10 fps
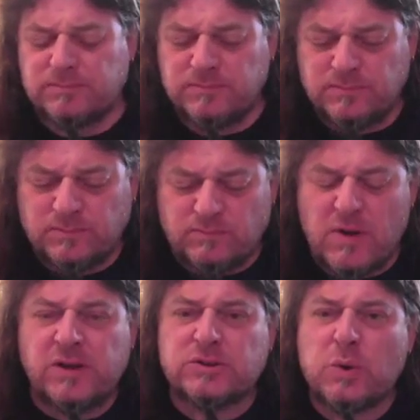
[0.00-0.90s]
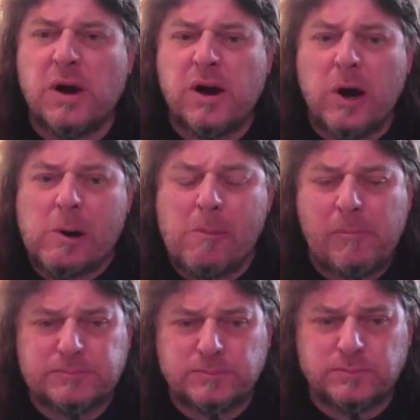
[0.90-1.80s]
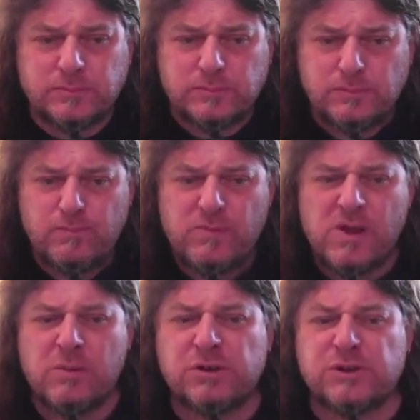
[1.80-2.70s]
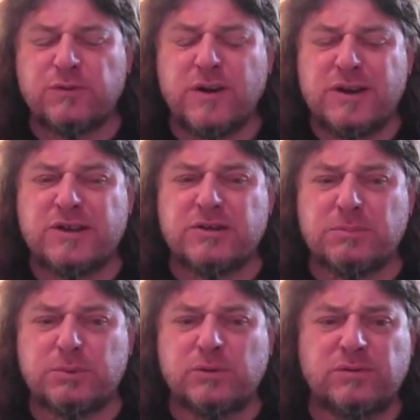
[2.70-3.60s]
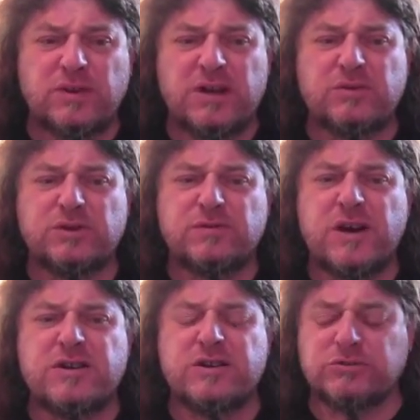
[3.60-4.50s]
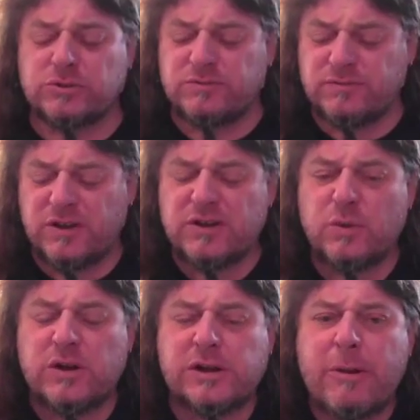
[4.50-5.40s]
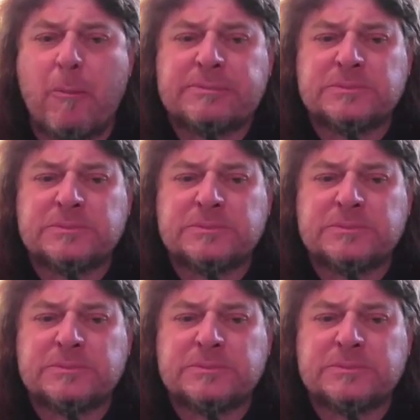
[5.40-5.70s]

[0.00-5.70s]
and it's quite hot, but it's fading. The Bhut flavour is fading very quickly